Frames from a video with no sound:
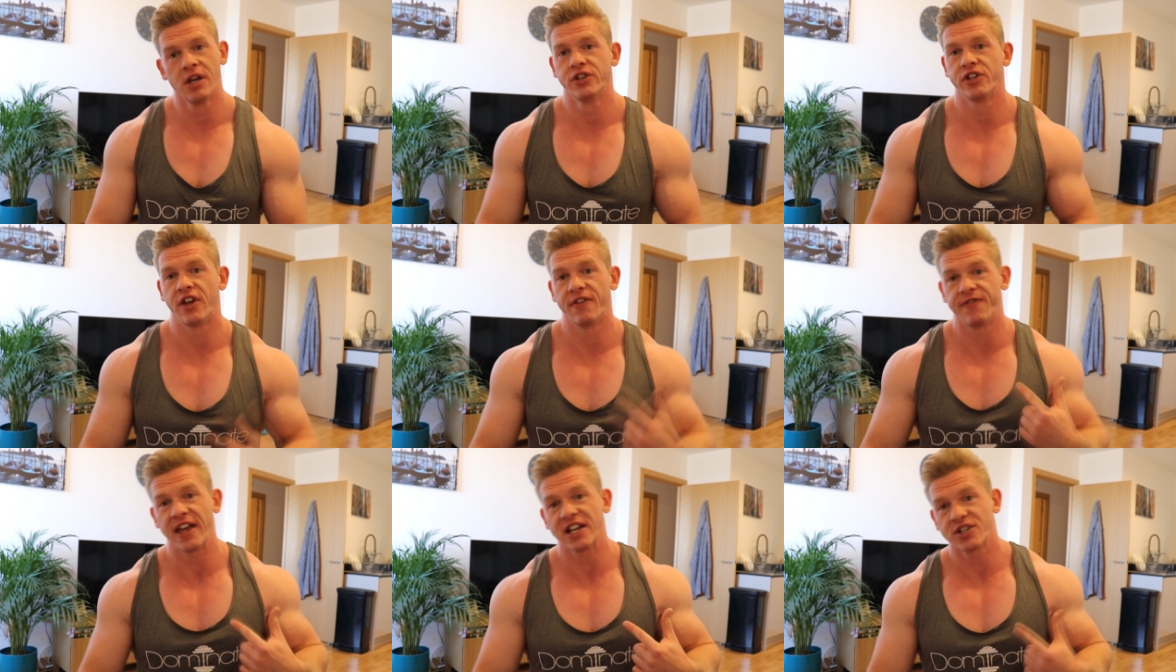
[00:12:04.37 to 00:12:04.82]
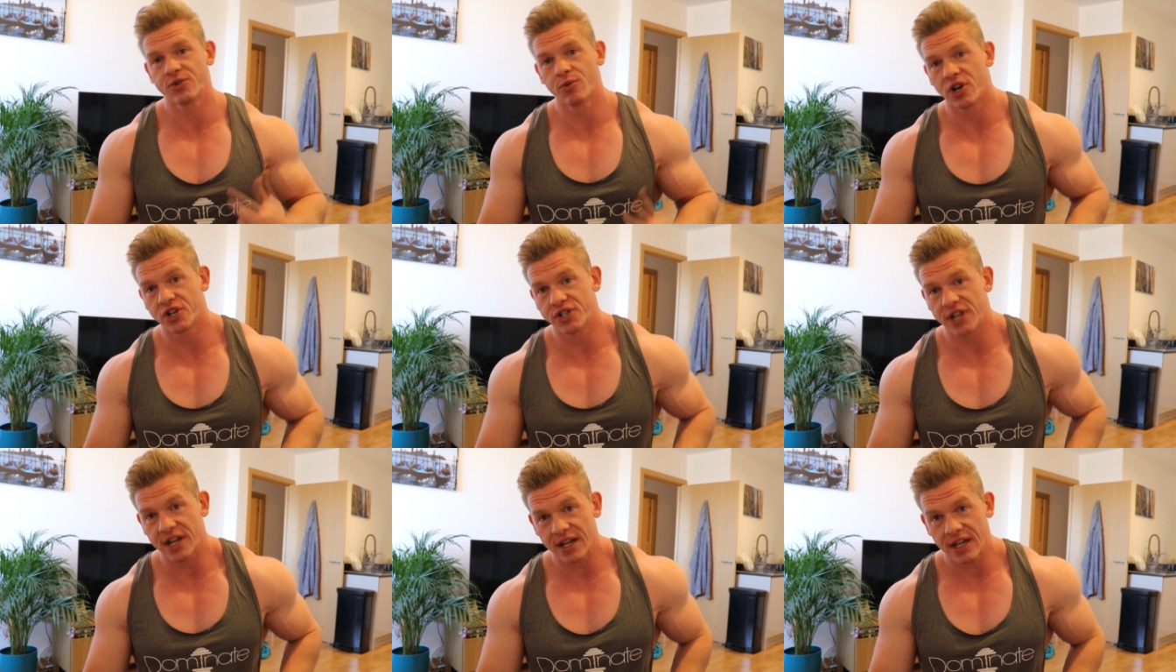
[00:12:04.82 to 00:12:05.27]
So thanks for
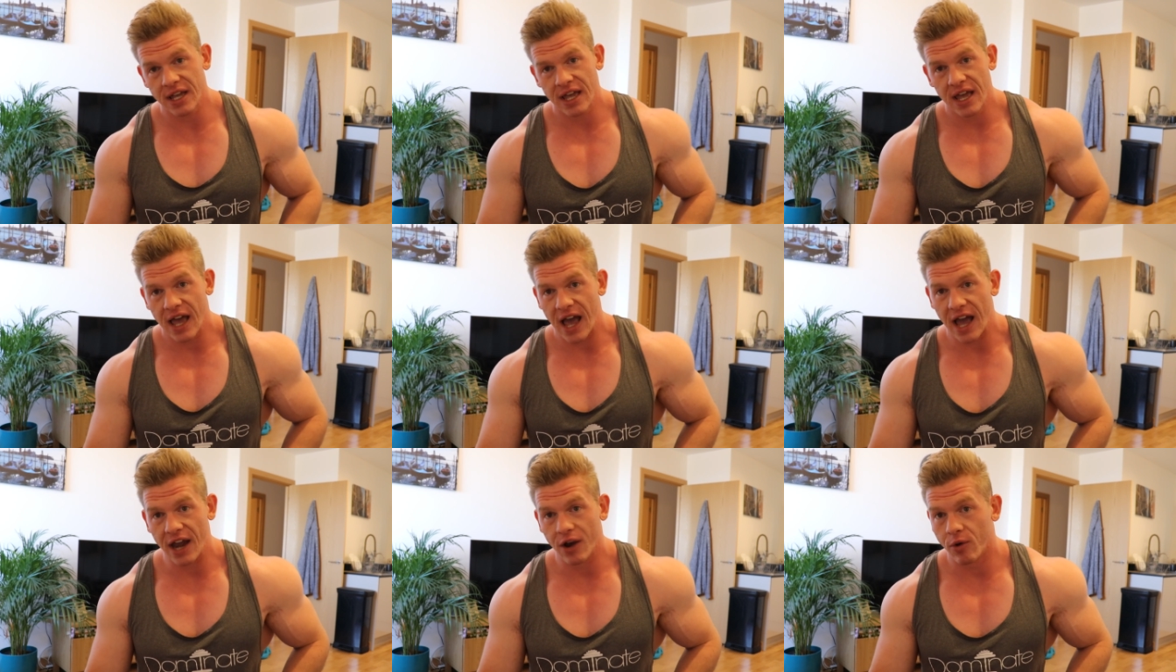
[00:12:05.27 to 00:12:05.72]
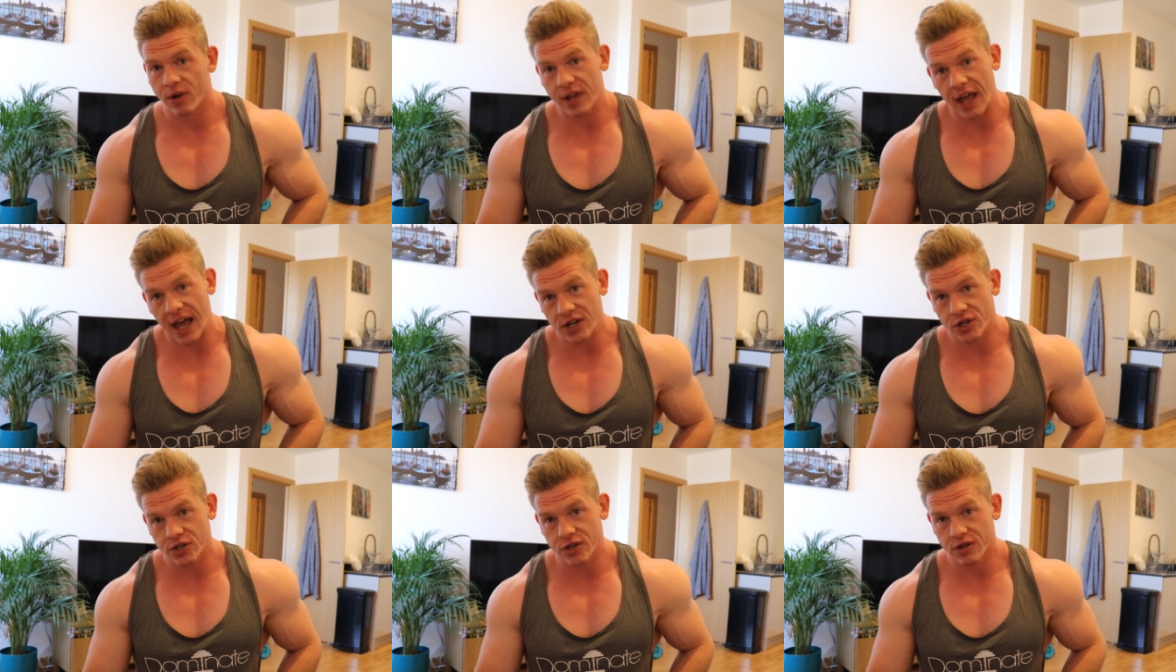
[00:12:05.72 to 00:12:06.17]
watching, and I will
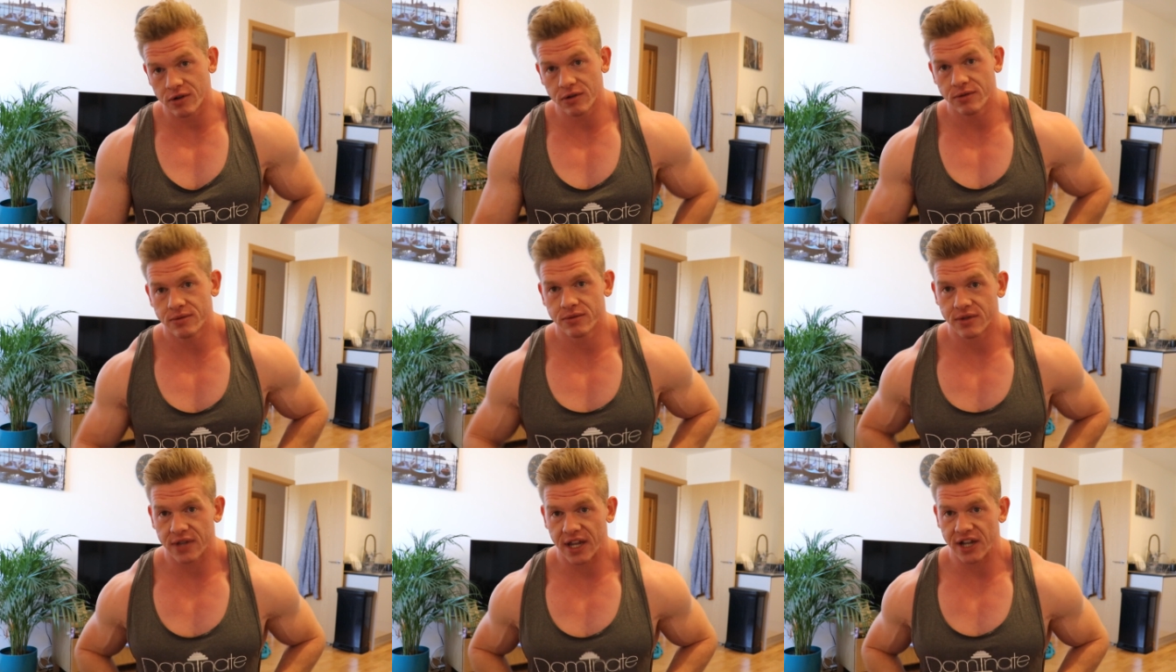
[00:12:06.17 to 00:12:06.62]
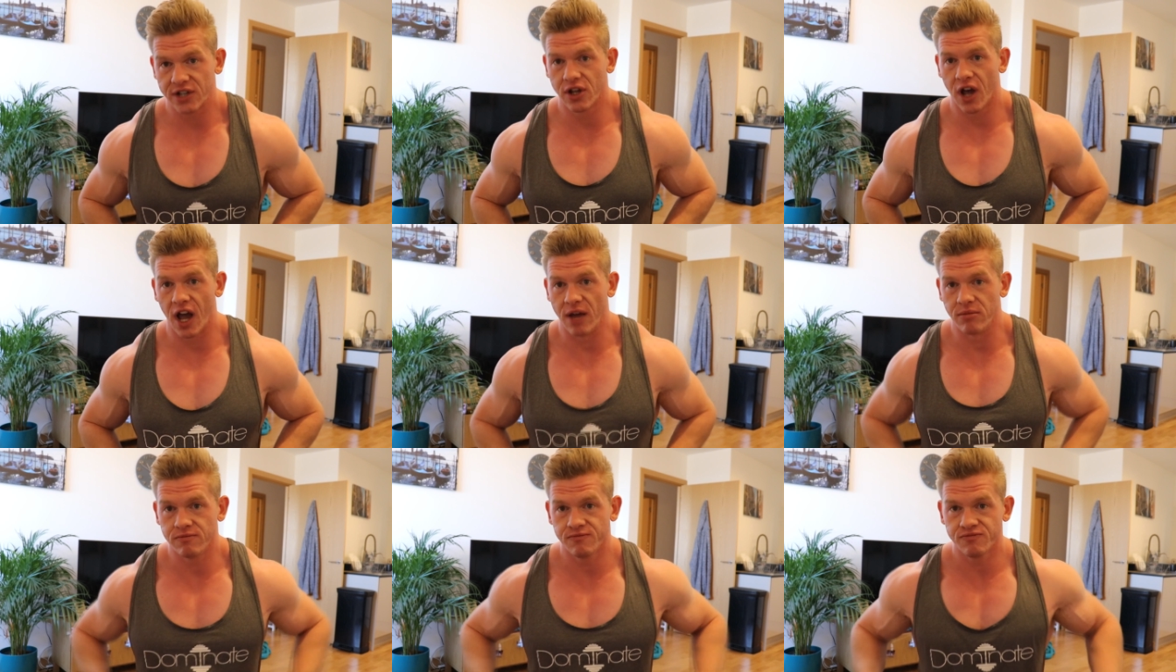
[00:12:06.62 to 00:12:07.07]
catch you next
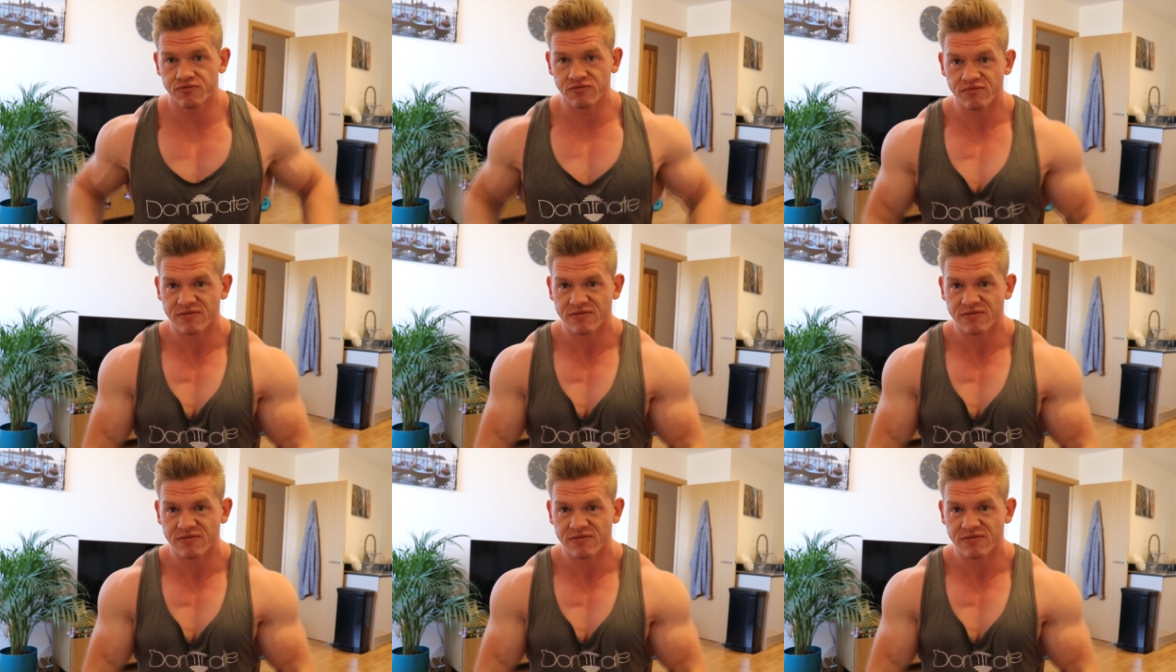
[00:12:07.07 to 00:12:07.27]
time.